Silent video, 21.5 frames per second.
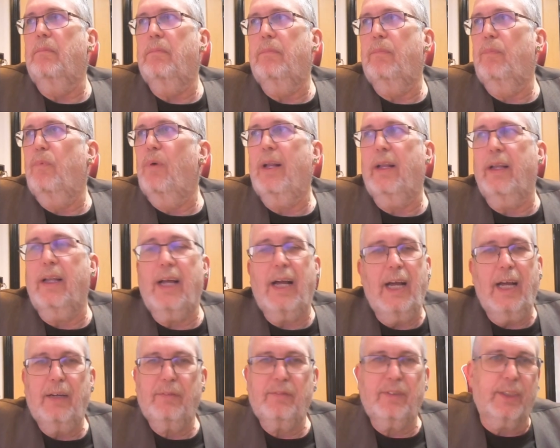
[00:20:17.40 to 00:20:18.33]
Well,
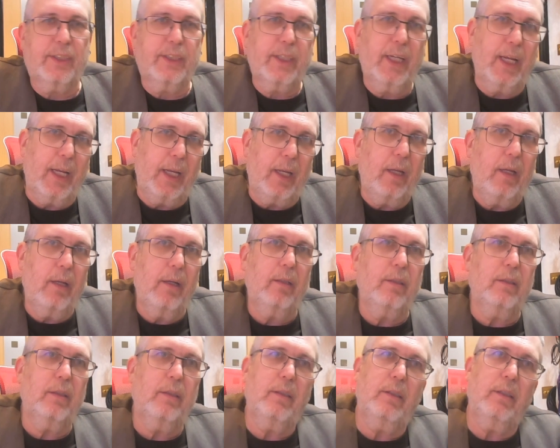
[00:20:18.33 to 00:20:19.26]
I have to say,
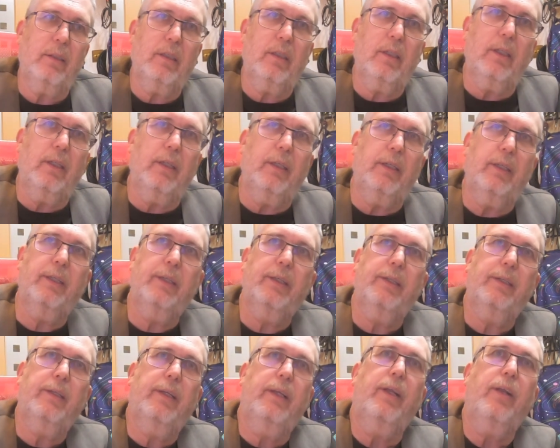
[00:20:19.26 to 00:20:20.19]

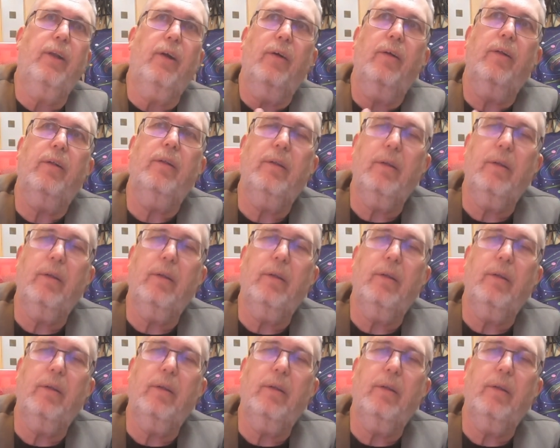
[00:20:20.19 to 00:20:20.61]
Mr.